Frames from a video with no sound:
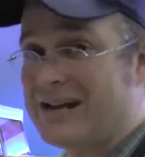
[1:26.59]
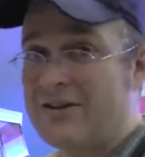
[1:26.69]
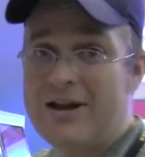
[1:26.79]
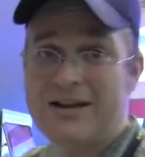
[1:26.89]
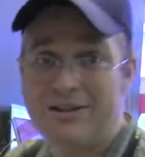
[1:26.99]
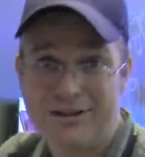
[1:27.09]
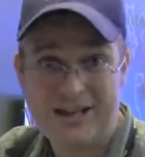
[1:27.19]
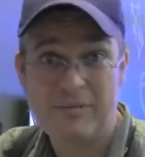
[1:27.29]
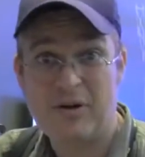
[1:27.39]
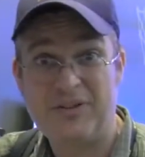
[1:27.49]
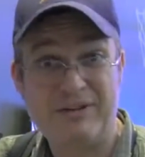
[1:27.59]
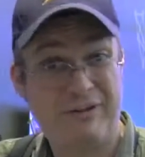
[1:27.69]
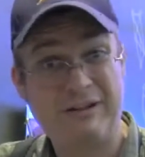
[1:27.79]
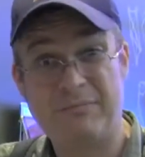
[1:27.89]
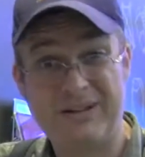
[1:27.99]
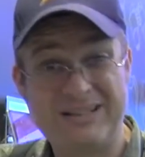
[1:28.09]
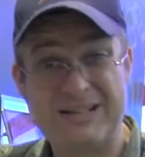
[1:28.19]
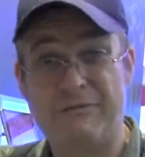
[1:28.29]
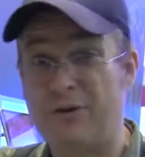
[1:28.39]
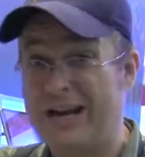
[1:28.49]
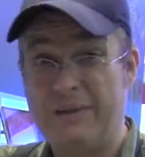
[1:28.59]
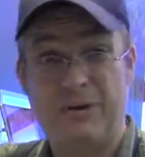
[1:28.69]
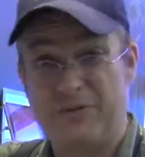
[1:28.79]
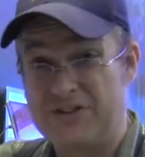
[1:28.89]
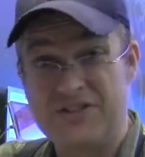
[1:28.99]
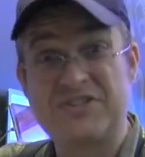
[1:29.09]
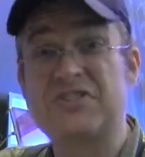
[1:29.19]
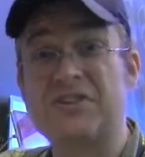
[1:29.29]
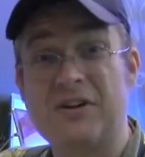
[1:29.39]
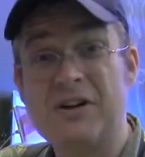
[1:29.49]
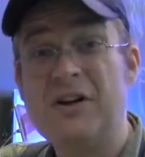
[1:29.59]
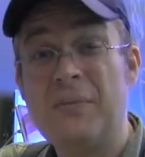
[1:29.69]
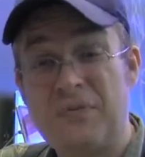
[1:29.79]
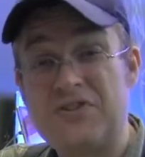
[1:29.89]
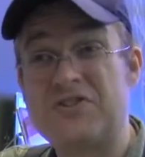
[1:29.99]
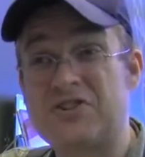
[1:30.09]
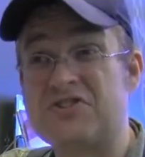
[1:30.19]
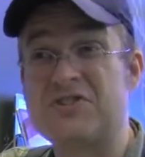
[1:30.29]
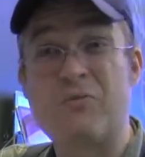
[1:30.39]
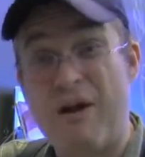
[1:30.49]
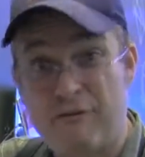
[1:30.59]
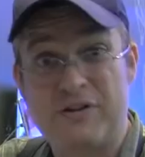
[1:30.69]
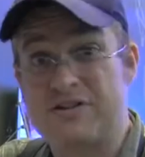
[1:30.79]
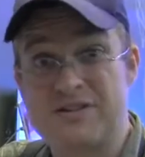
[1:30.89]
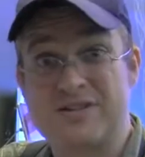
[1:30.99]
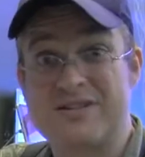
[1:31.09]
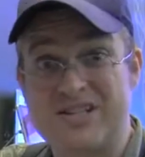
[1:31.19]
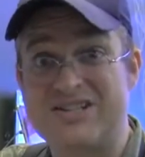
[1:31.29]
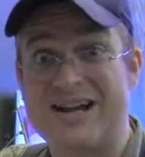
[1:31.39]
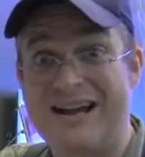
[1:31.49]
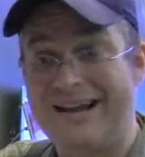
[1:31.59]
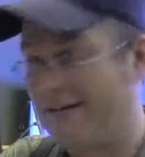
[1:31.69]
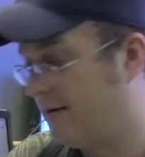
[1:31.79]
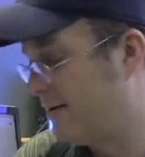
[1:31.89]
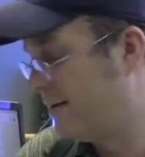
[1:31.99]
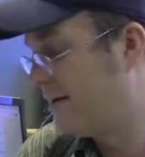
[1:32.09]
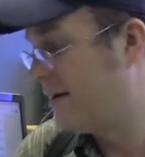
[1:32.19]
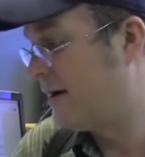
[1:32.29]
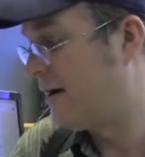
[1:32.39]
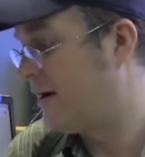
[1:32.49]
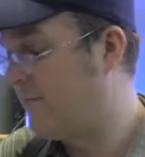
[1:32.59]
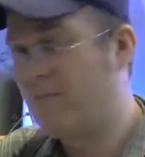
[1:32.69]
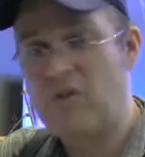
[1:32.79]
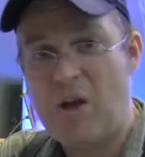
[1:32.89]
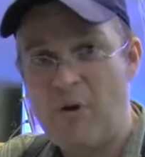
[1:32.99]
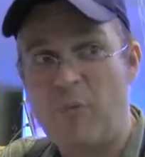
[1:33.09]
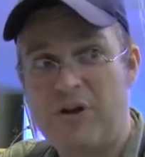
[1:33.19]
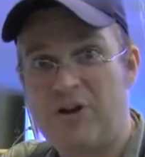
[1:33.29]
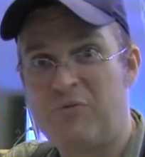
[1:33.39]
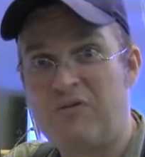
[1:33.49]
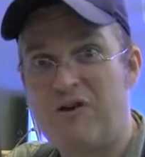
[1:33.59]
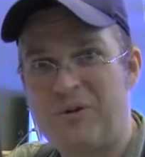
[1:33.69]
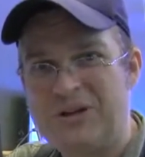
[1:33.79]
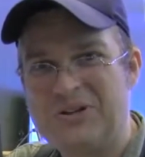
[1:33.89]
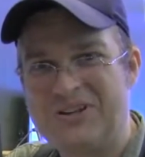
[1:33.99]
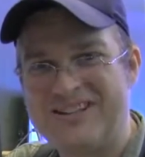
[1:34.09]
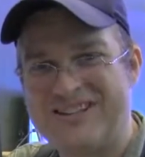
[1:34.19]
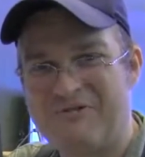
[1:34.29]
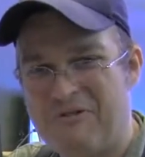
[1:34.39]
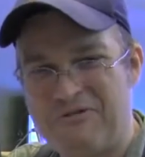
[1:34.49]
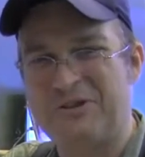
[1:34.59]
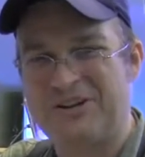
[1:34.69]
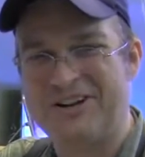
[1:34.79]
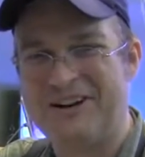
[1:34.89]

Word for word: tell you anything about the availability. Forget about this. This is, a, this is just a reference design. Um, I hope they're not referring to this for future